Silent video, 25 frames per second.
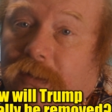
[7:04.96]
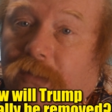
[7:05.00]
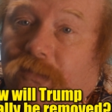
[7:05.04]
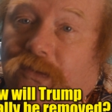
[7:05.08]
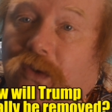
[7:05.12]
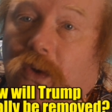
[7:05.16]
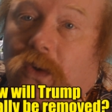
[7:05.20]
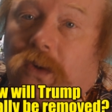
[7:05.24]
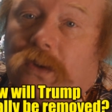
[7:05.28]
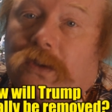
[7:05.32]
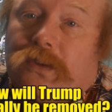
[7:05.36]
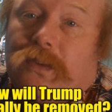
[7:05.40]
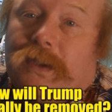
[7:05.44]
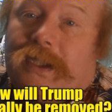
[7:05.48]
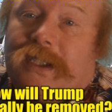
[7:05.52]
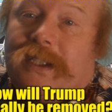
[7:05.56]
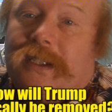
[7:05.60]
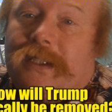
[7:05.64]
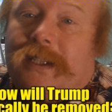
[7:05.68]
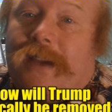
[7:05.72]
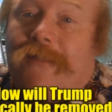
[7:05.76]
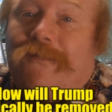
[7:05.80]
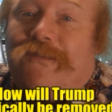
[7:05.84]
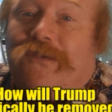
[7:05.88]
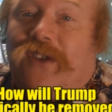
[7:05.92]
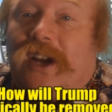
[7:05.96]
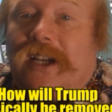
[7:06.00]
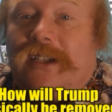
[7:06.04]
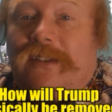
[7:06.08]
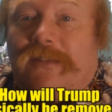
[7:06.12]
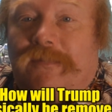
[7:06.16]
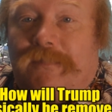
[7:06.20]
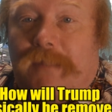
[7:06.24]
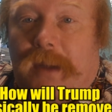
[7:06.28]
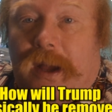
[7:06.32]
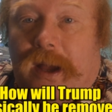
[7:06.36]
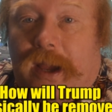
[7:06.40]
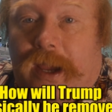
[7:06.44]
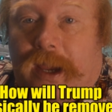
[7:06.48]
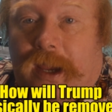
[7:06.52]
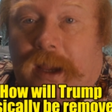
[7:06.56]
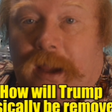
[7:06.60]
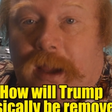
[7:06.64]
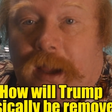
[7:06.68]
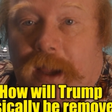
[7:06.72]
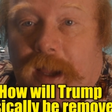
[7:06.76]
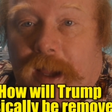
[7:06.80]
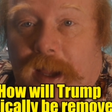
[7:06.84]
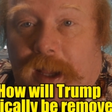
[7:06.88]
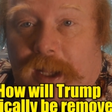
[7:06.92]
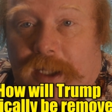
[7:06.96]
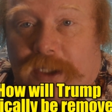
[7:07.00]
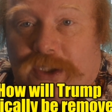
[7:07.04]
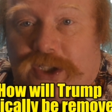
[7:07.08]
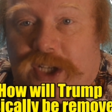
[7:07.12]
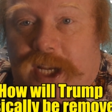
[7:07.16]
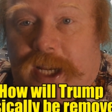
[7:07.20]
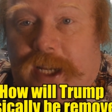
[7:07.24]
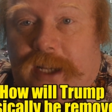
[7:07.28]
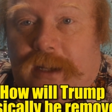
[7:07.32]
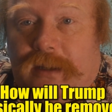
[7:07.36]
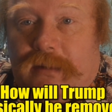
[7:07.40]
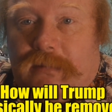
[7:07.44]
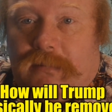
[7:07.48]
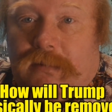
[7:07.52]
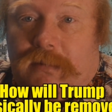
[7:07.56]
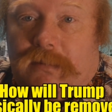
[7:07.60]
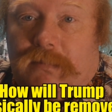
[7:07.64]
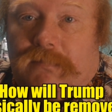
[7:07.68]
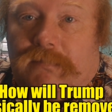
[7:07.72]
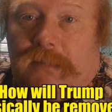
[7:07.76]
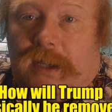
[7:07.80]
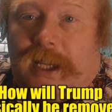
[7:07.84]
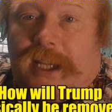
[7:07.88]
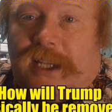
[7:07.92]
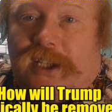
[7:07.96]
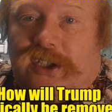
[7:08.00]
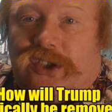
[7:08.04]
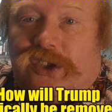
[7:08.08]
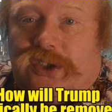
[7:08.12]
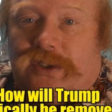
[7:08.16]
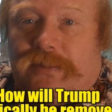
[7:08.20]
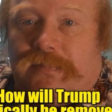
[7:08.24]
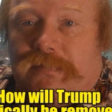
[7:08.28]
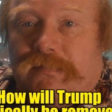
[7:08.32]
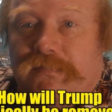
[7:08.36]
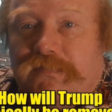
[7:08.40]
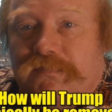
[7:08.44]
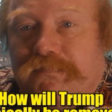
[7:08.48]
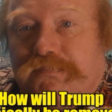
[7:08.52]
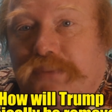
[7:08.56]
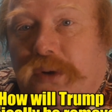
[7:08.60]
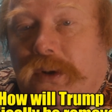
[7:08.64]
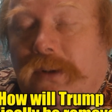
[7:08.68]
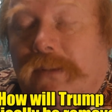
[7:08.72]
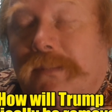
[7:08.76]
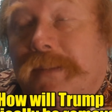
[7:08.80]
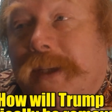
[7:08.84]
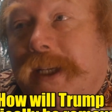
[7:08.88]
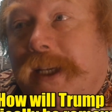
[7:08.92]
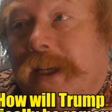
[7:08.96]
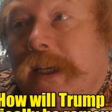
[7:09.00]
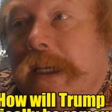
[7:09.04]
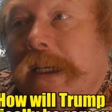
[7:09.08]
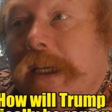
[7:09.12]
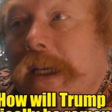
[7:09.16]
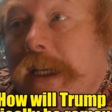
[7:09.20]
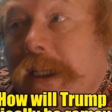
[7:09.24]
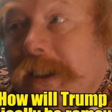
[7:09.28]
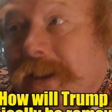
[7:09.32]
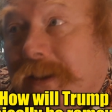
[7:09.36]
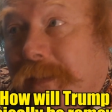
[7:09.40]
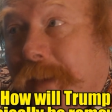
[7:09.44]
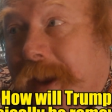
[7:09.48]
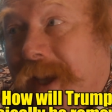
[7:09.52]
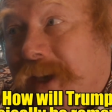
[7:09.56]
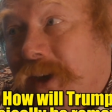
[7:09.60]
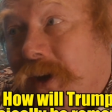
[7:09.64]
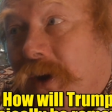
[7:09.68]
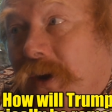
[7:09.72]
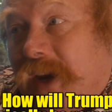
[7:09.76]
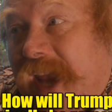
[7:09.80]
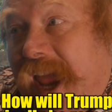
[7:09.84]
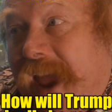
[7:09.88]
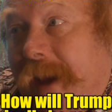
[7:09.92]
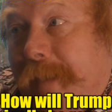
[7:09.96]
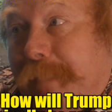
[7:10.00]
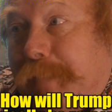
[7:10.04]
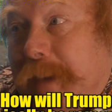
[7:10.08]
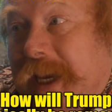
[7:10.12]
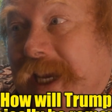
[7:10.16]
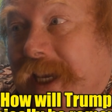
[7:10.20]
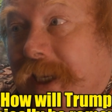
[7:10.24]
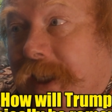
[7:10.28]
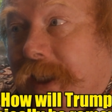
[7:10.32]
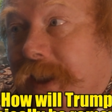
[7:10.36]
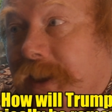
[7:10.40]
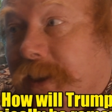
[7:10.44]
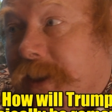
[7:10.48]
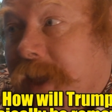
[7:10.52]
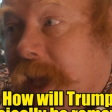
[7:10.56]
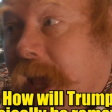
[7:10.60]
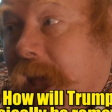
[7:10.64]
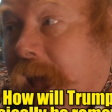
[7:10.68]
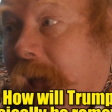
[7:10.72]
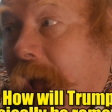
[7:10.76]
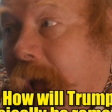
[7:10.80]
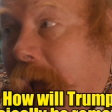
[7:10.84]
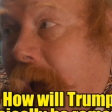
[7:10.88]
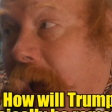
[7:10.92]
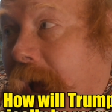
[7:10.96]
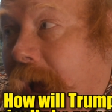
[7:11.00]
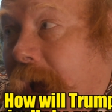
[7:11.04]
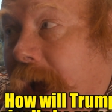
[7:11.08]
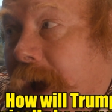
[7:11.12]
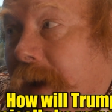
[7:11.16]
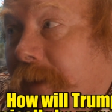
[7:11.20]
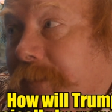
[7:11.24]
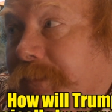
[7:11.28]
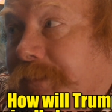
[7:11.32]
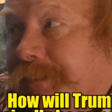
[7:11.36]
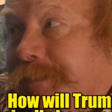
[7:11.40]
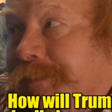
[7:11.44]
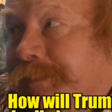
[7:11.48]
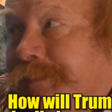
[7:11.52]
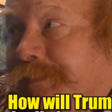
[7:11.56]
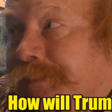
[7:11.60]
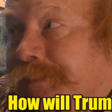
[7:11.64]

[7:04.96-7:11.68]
of course, which is in front of my chin ish, probably, depending on how big it is. Um,